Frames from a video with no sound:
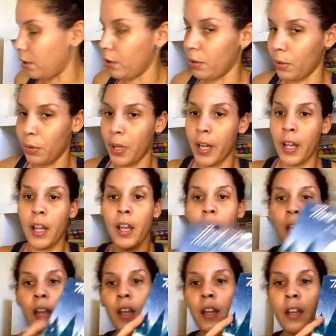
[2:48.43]
to
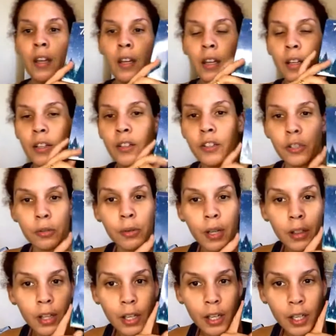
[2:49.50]
do
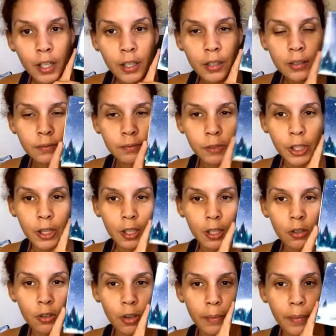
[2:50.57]
a look with the
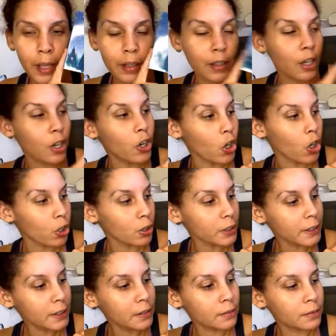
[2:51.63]
Gourmande
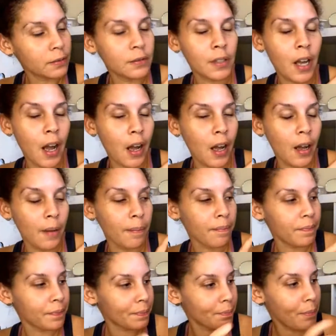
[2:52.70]
Girls
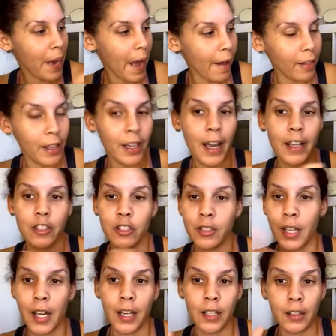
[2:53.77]
palette. I
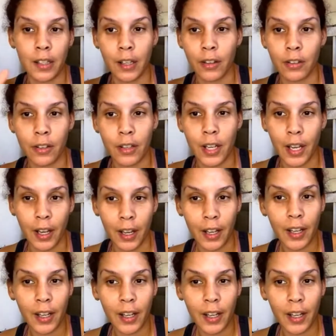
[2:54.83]
just got it the other
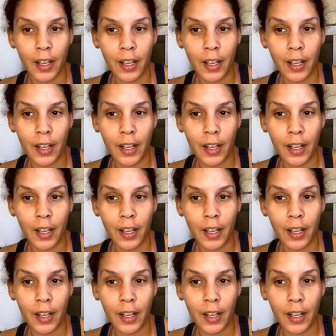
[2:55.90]
day.